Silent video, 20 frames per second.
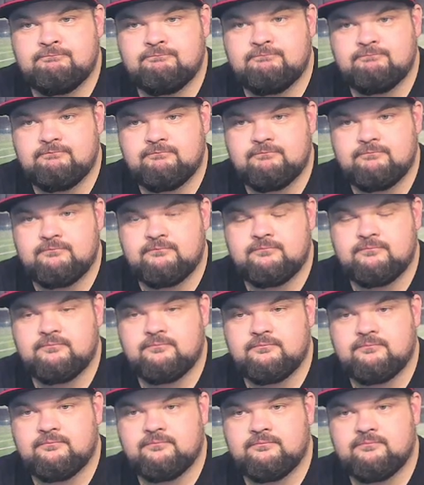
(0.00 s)

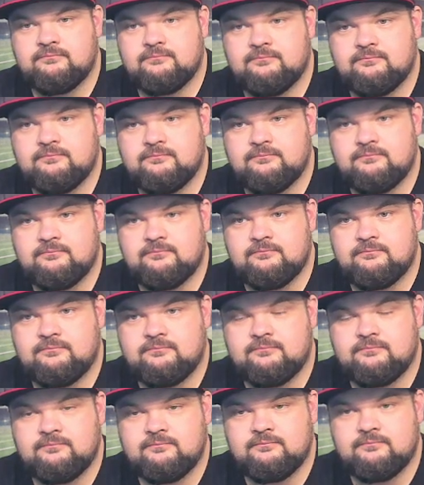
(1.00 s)

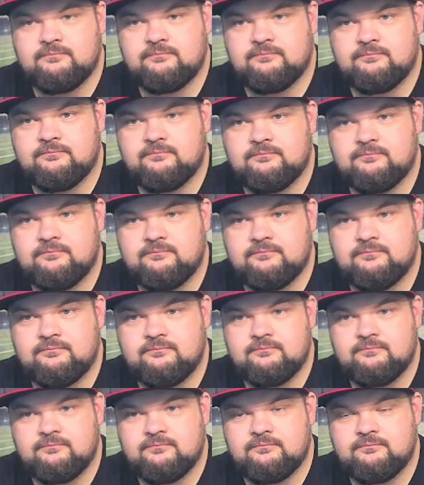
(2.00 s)

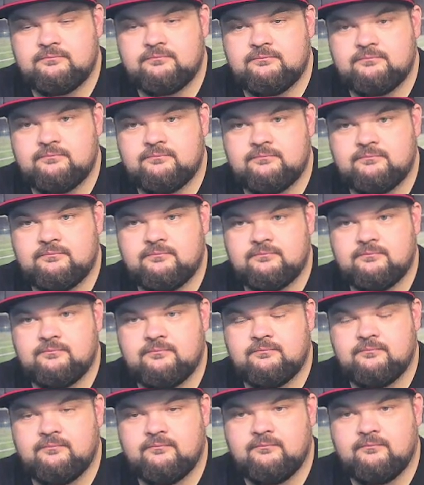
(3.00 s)

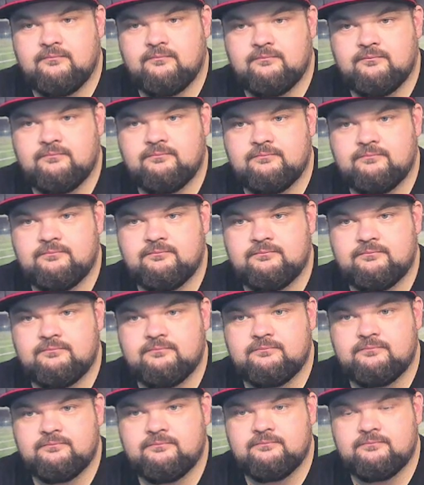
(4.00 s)

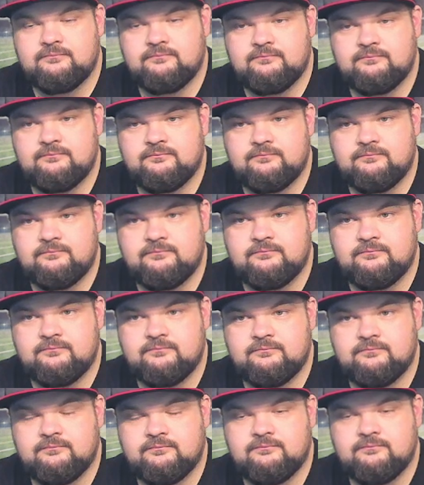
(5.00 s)

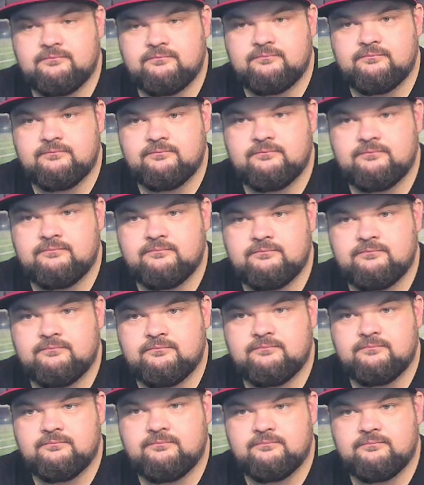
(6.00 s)

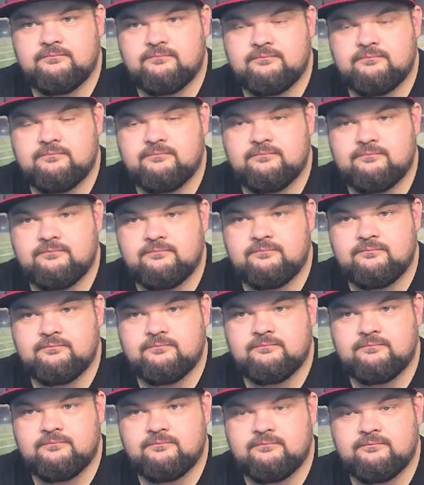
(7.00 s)
[no speech]